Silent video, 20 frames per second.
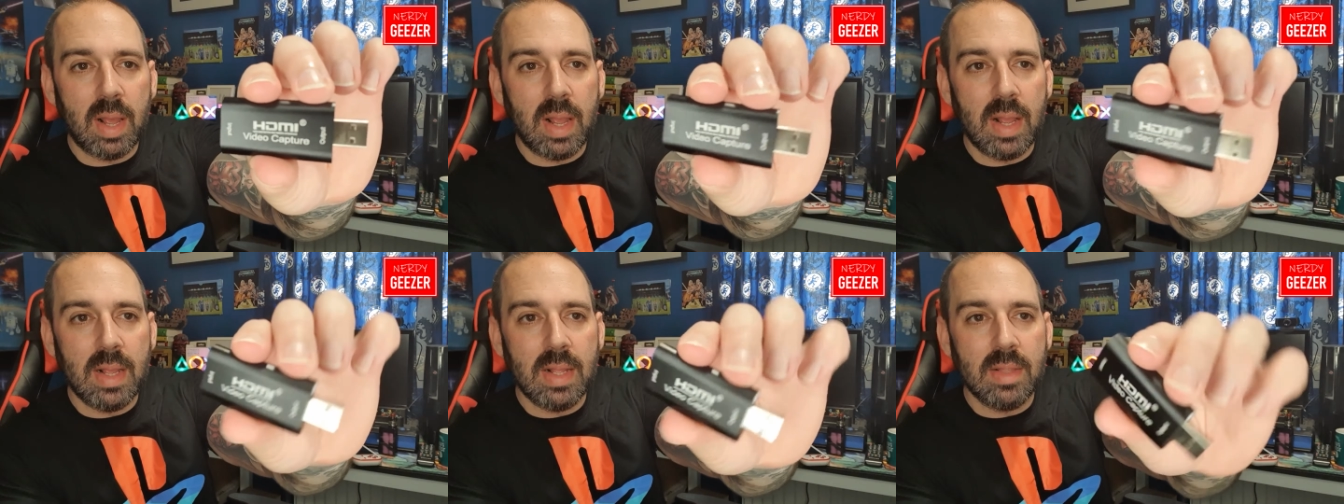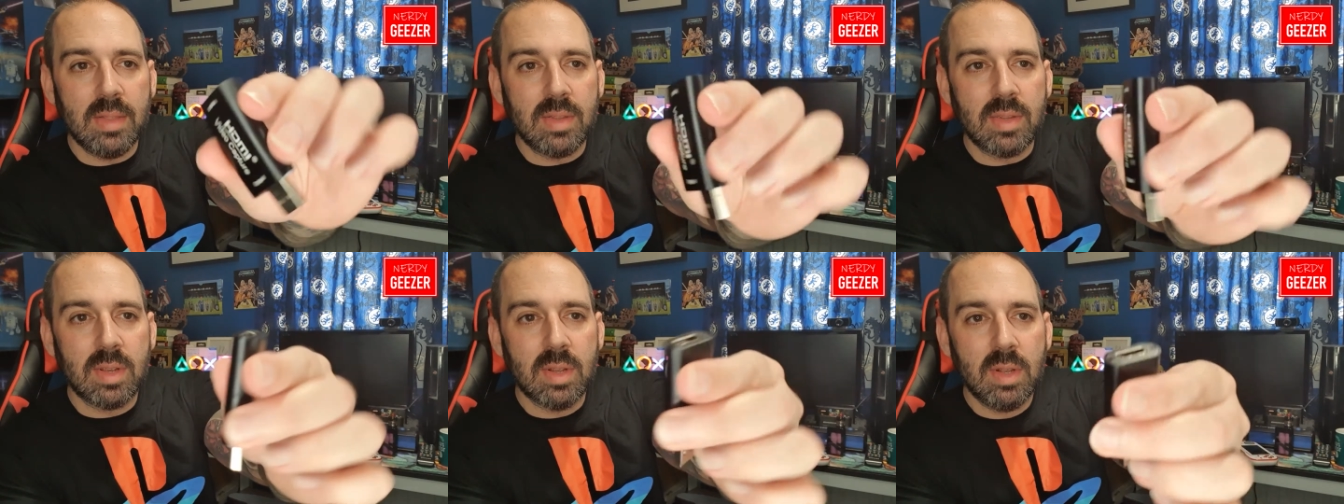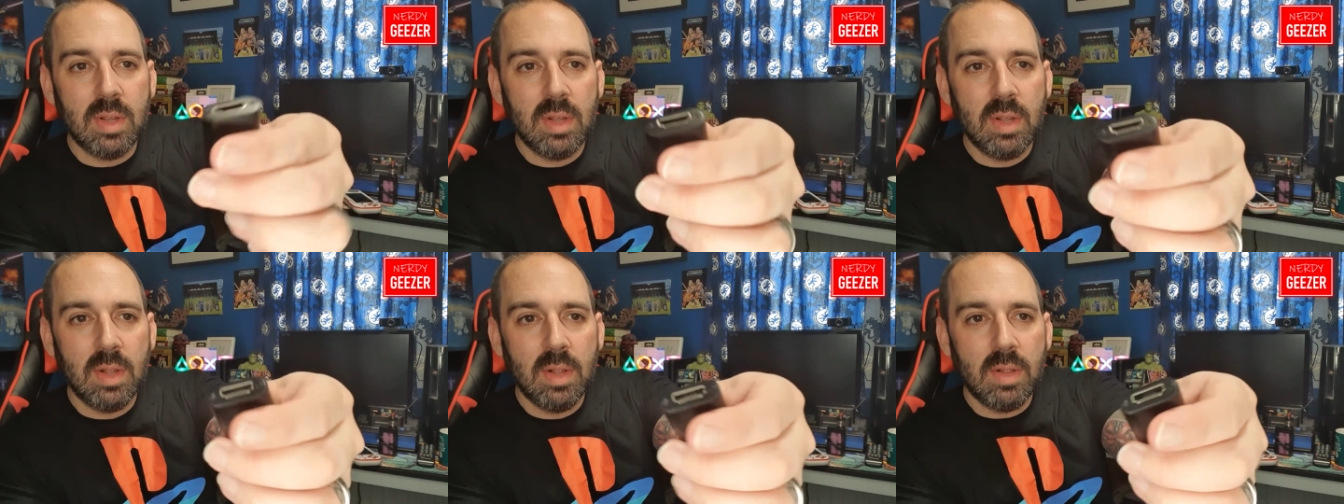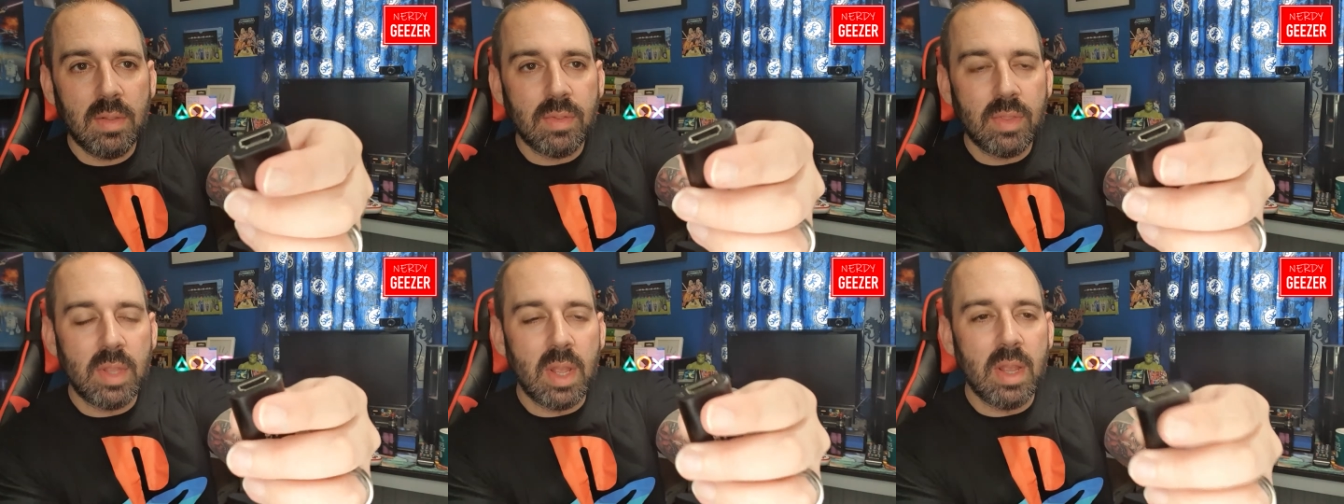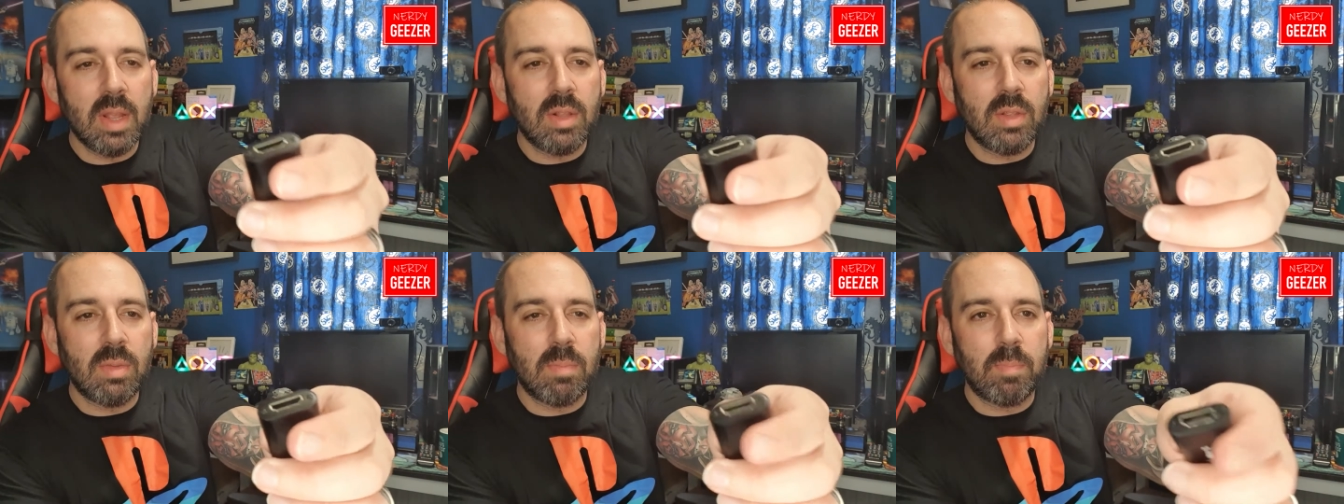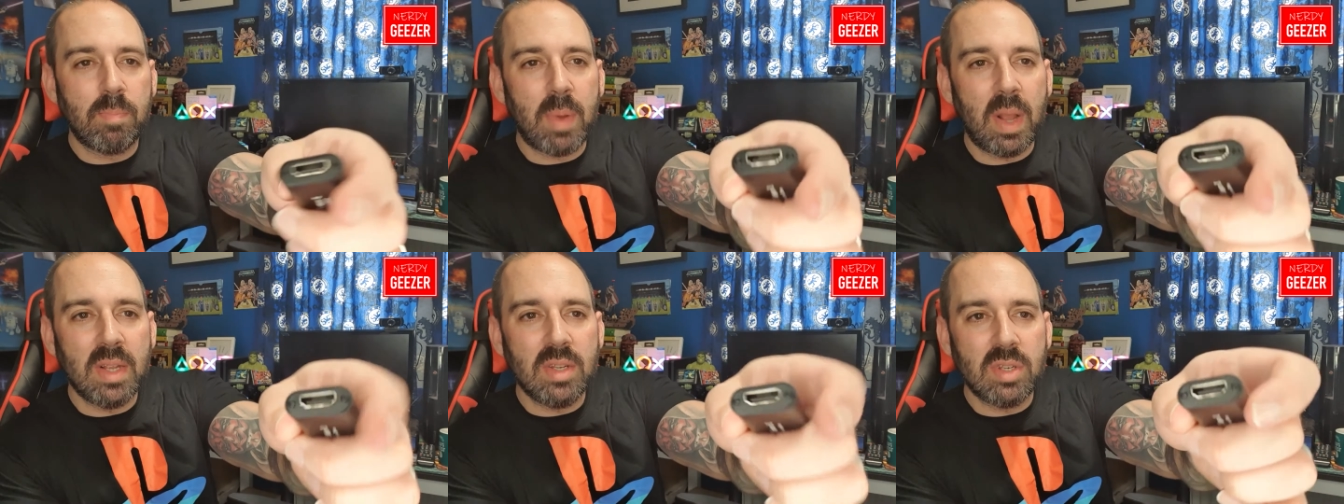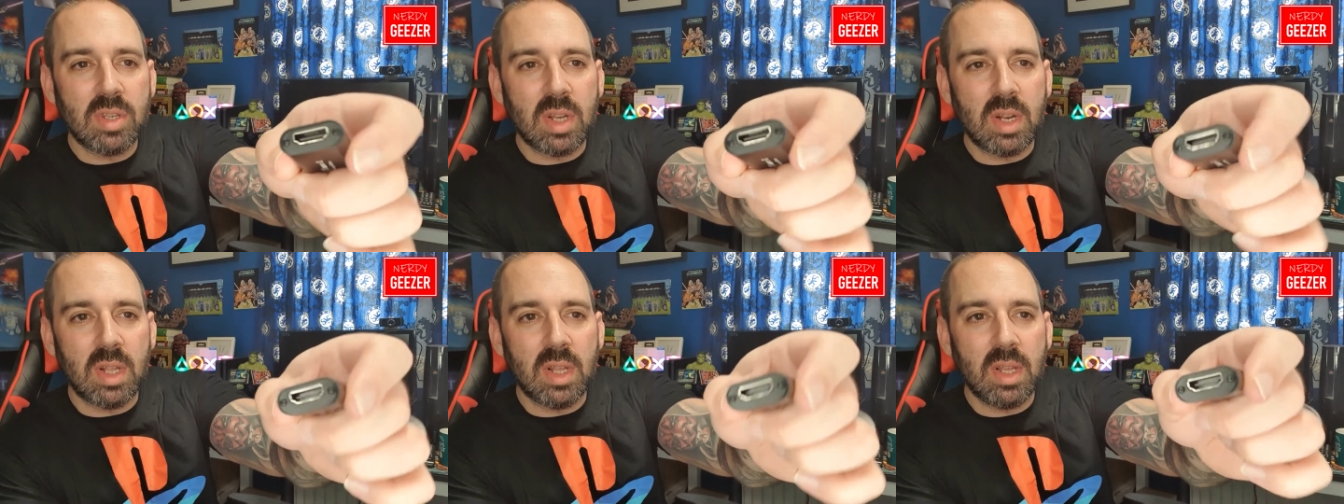And they're
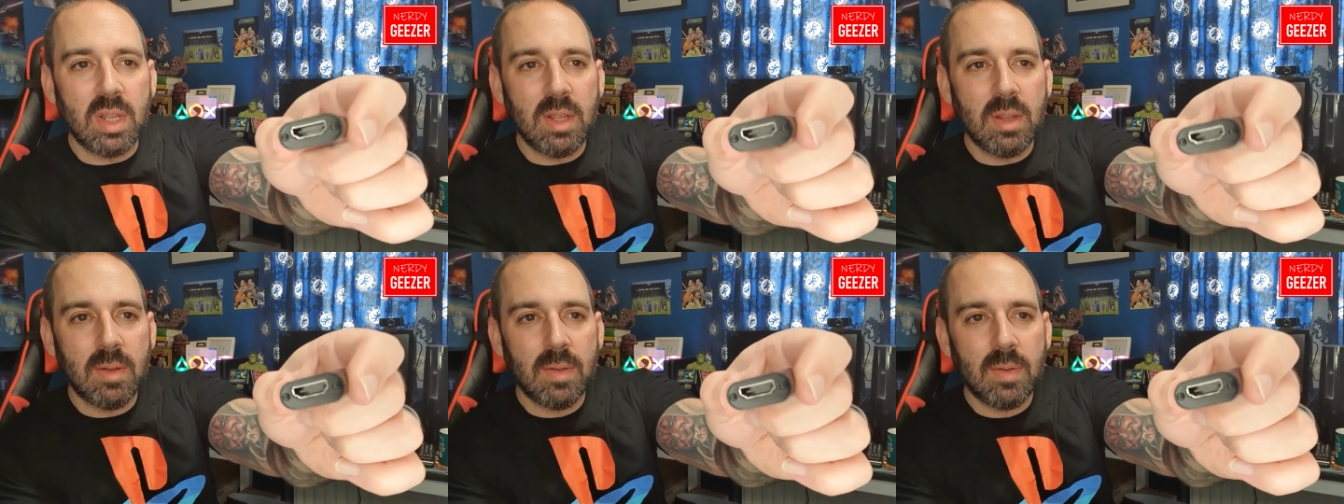basically